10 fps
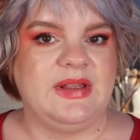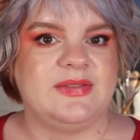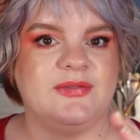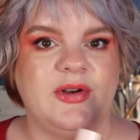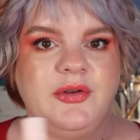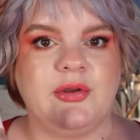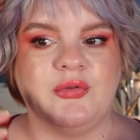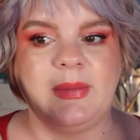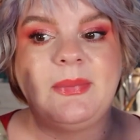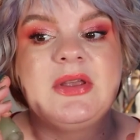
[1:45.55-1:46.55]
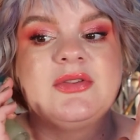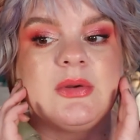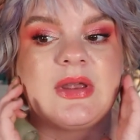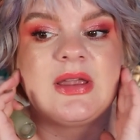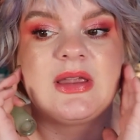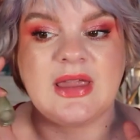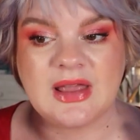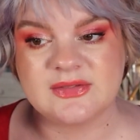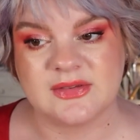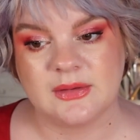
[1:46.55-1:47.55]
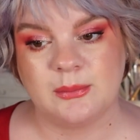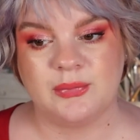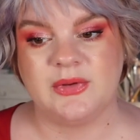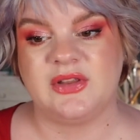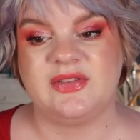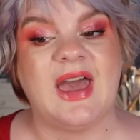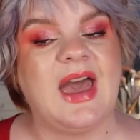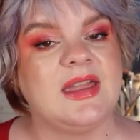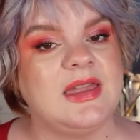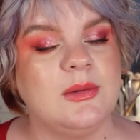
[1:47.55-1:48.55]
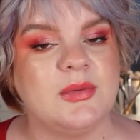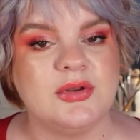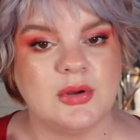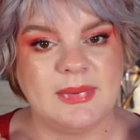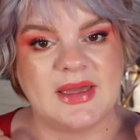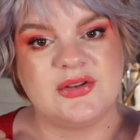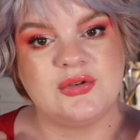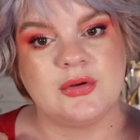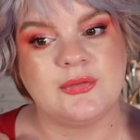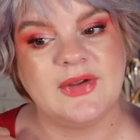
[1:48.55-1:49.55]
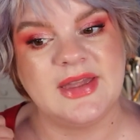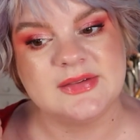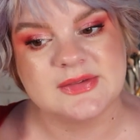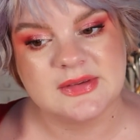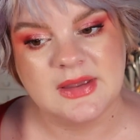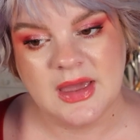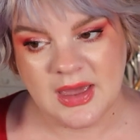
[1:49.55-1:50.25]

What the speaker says: It's very gripping, so it gets pretty tacky when you apply it to your face.